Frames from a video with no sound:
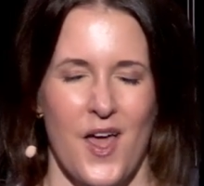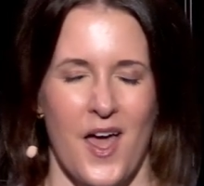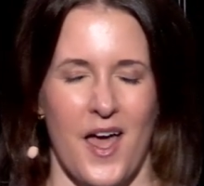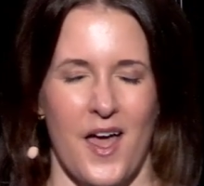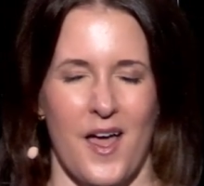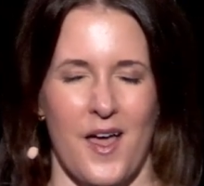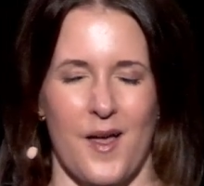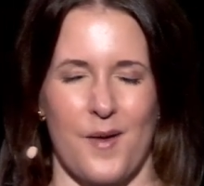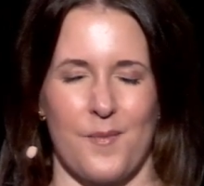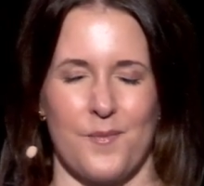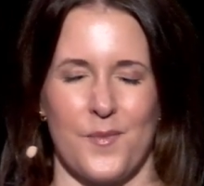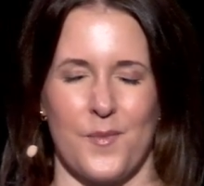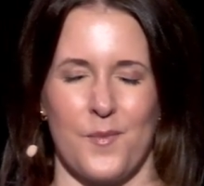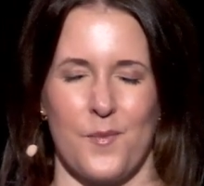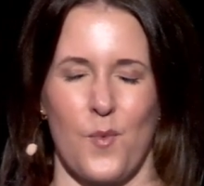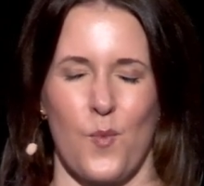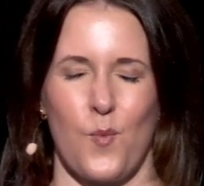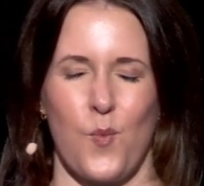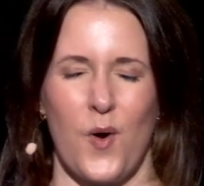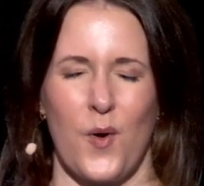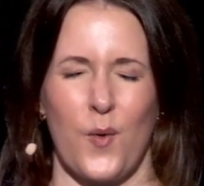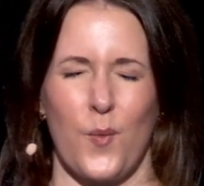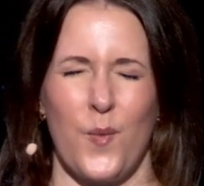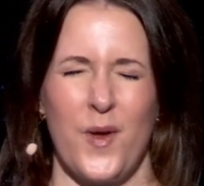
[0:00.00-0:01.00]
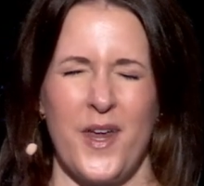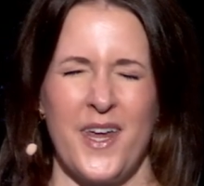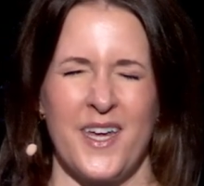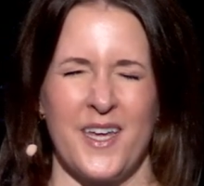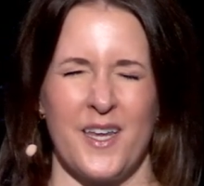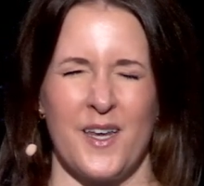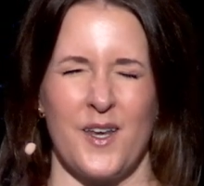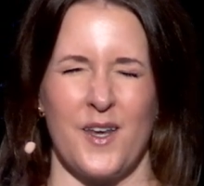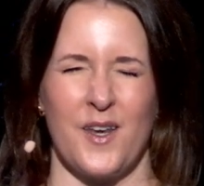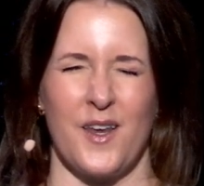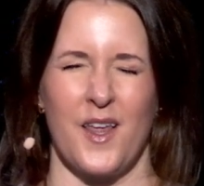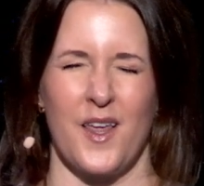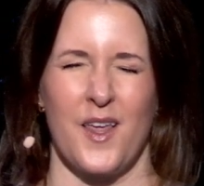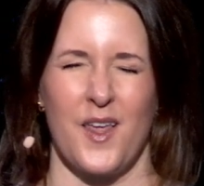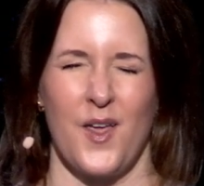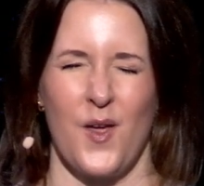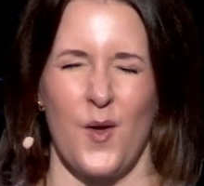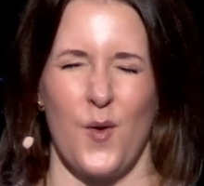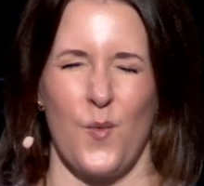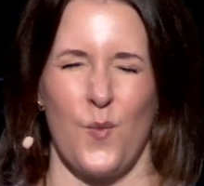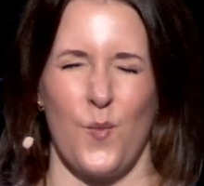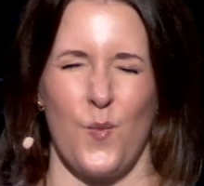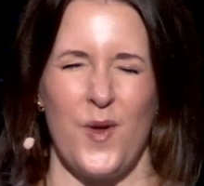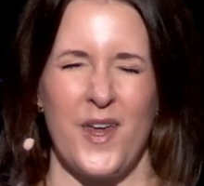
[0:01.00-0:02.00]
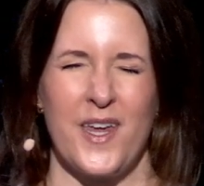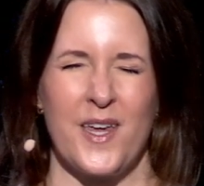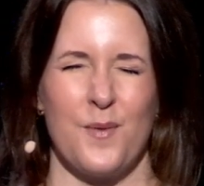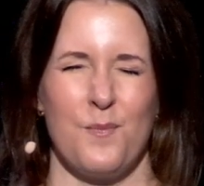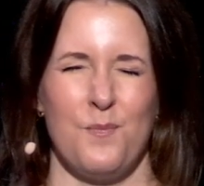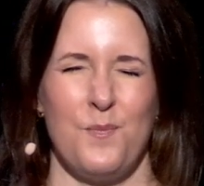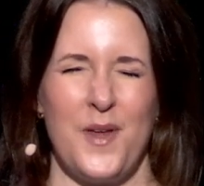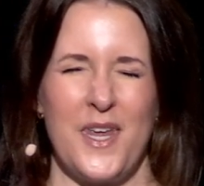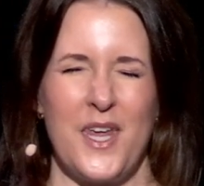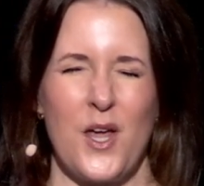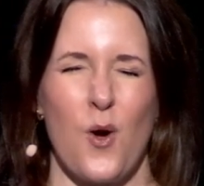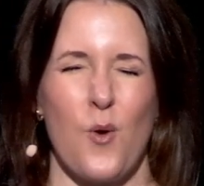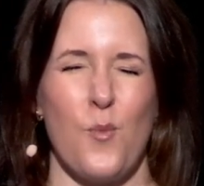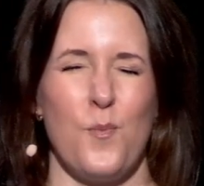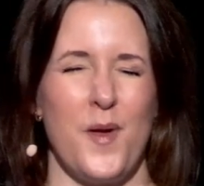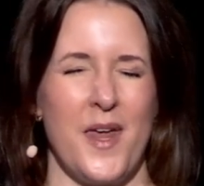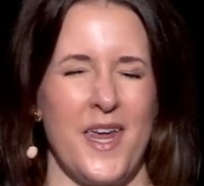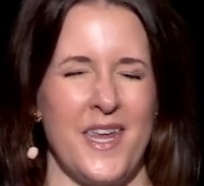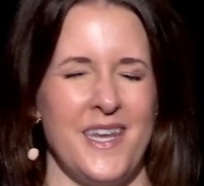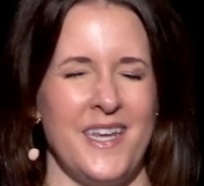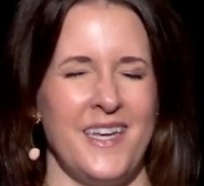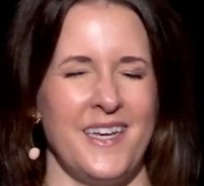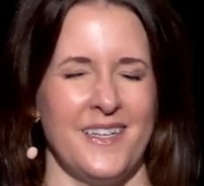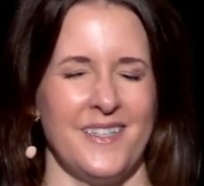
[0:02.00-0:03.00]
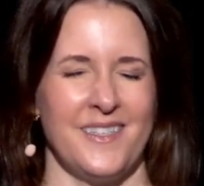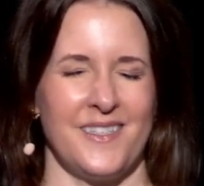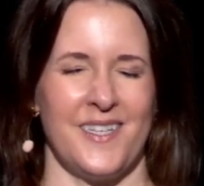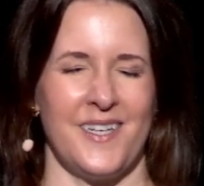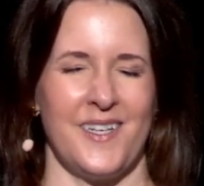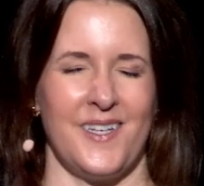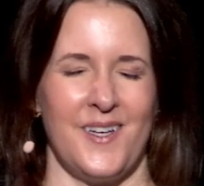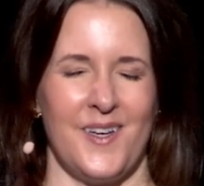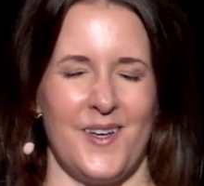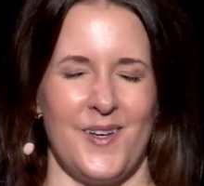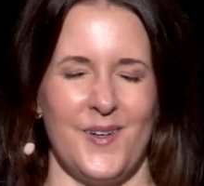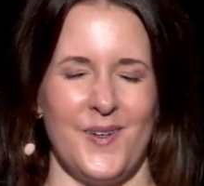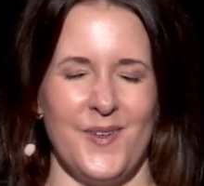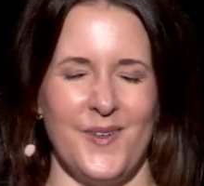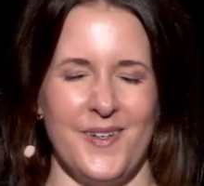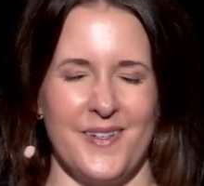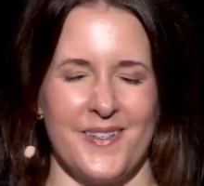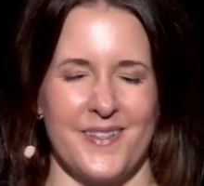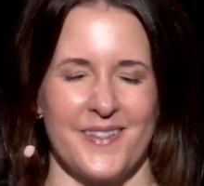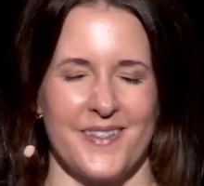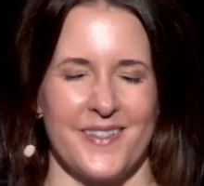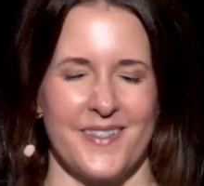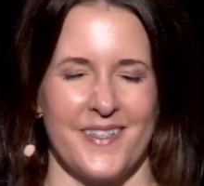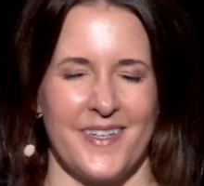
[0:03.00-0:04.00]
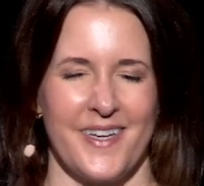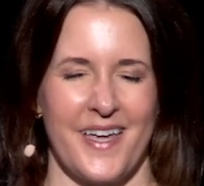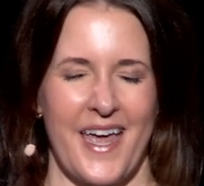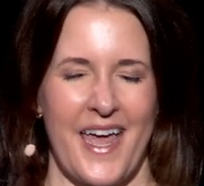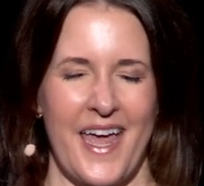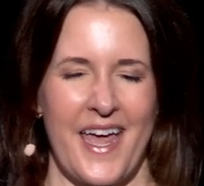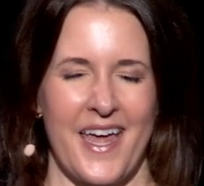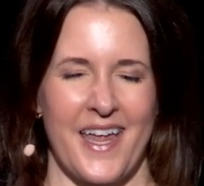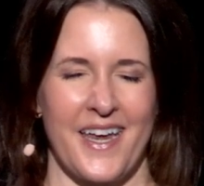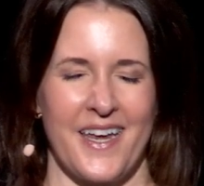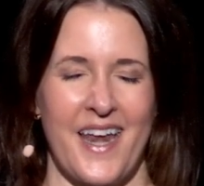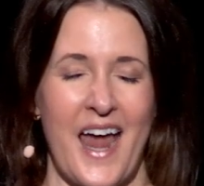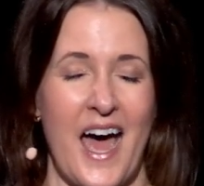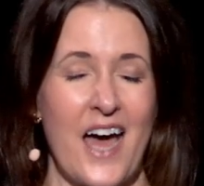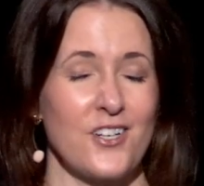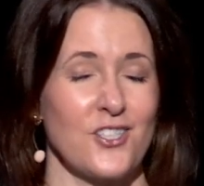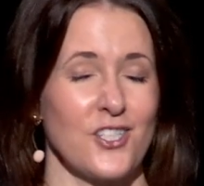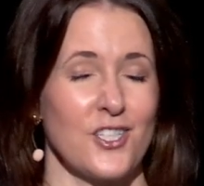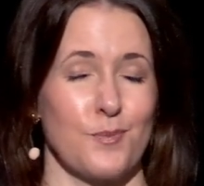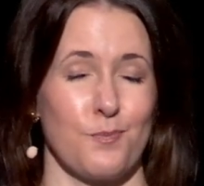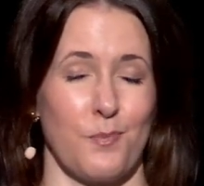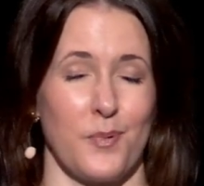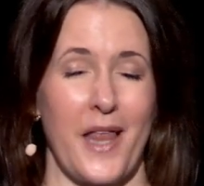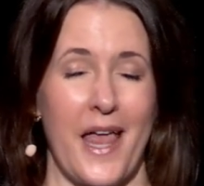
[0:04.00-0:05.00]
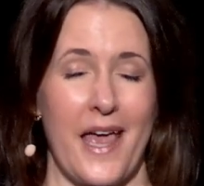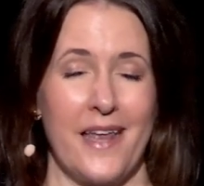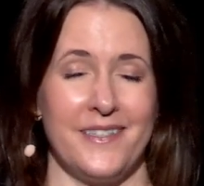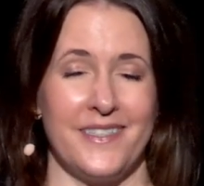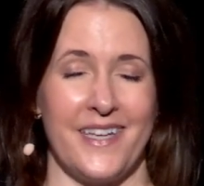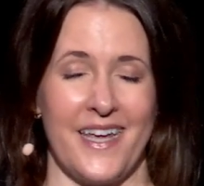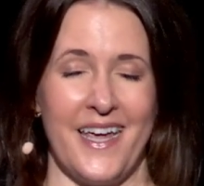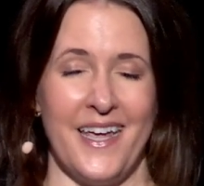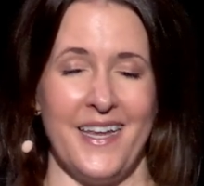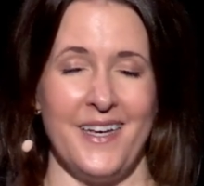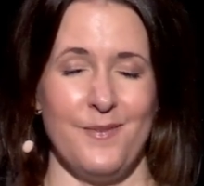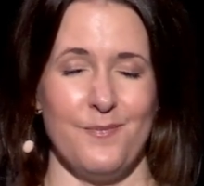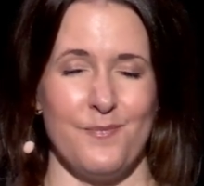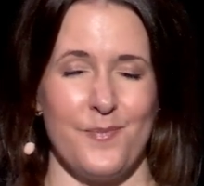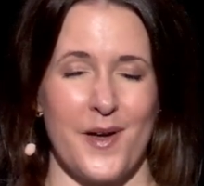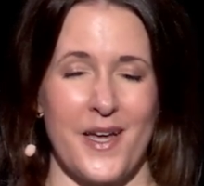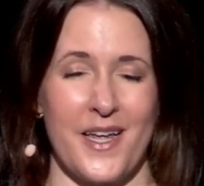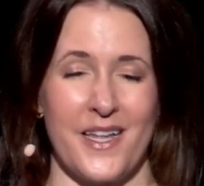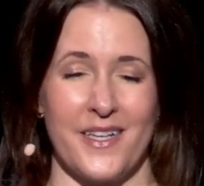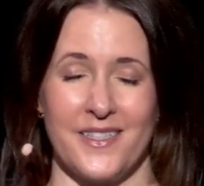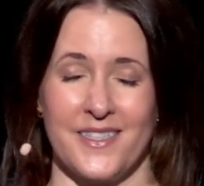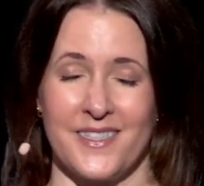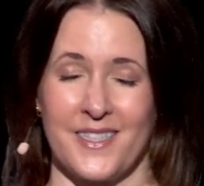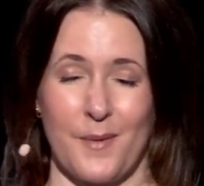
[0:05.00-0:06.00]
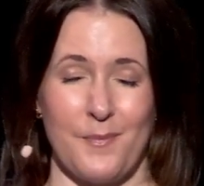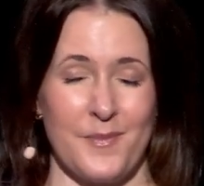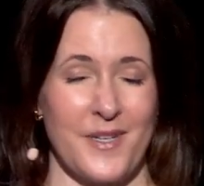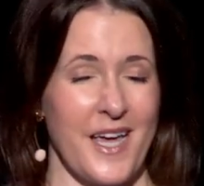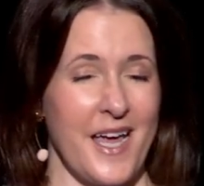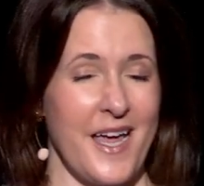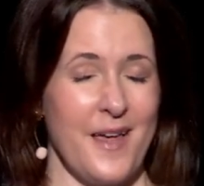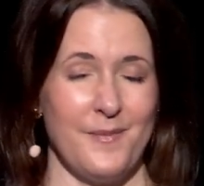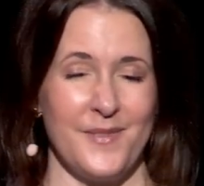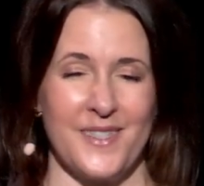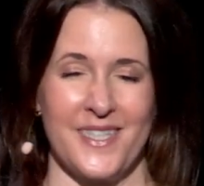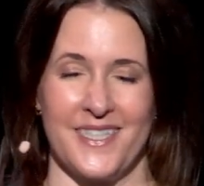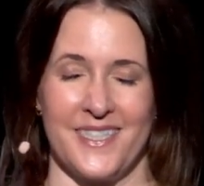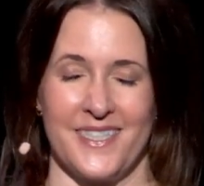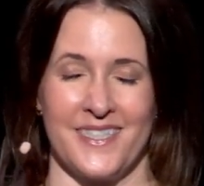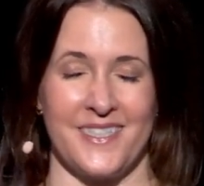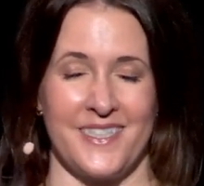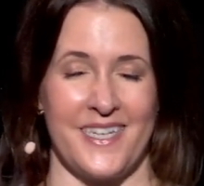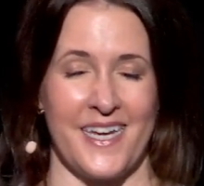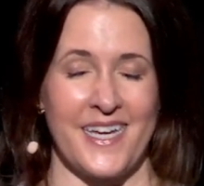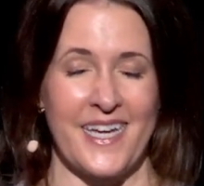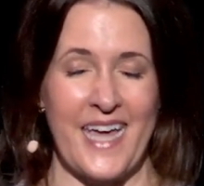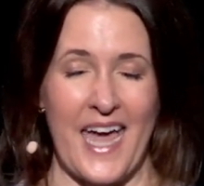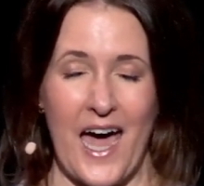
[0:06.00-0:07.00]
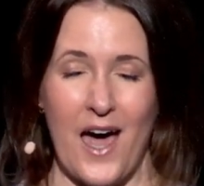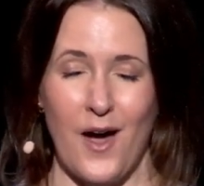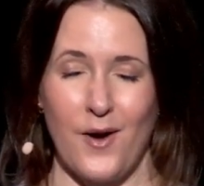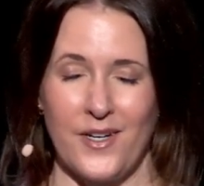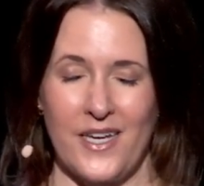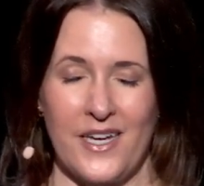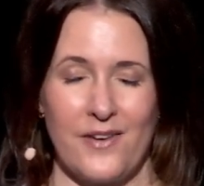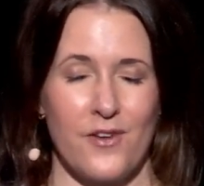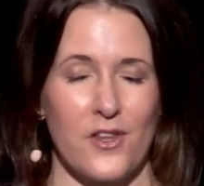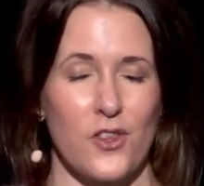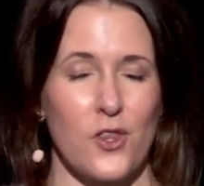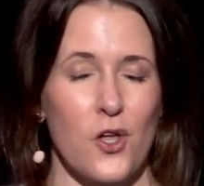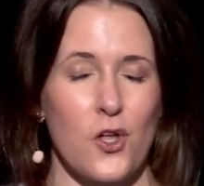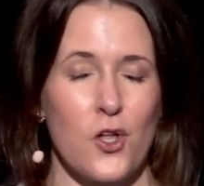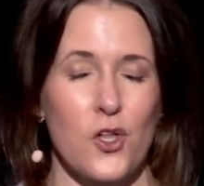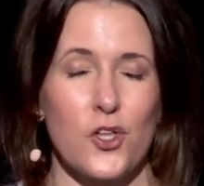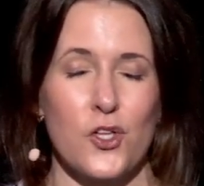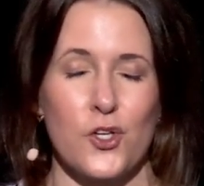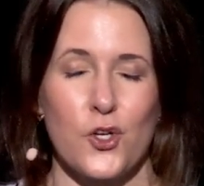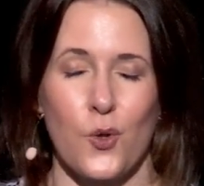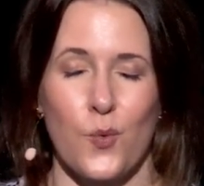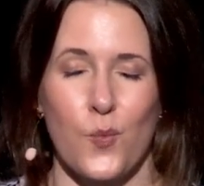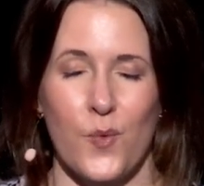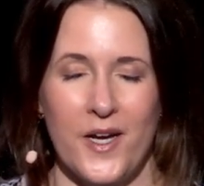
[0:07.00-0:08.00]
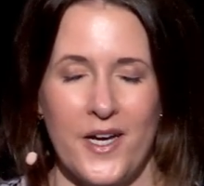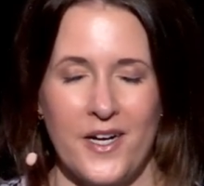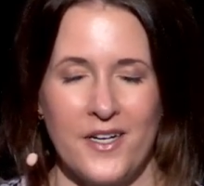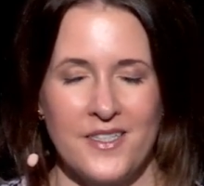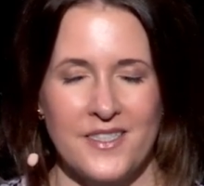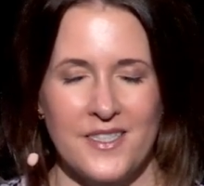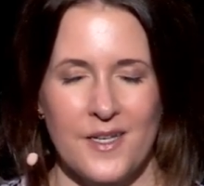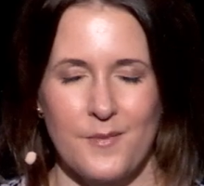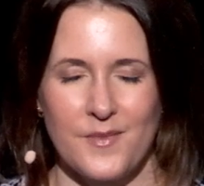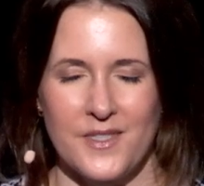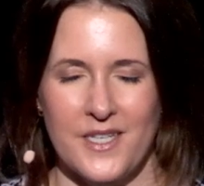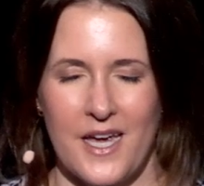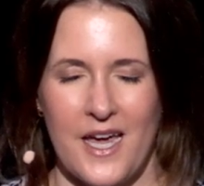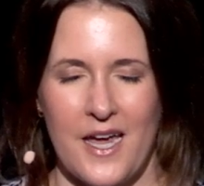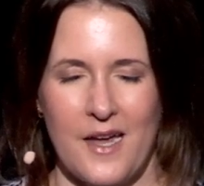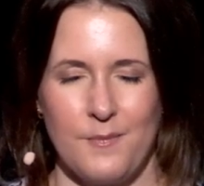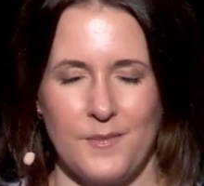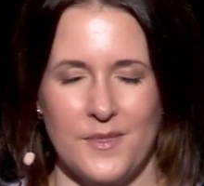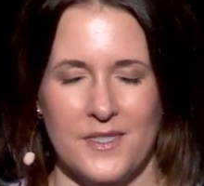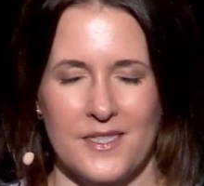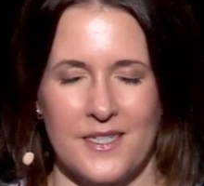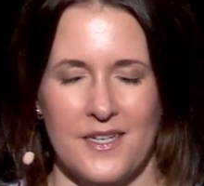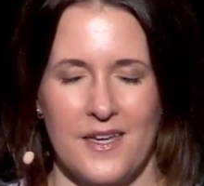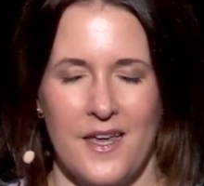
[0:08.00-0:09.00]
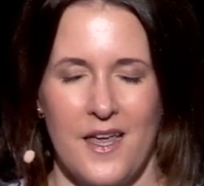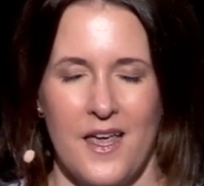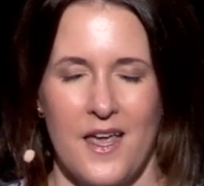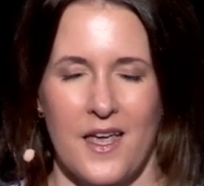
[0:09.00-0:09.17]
where we can be obedient to you and not just blend in, but sometimes stick out, even look a little weird sometimes.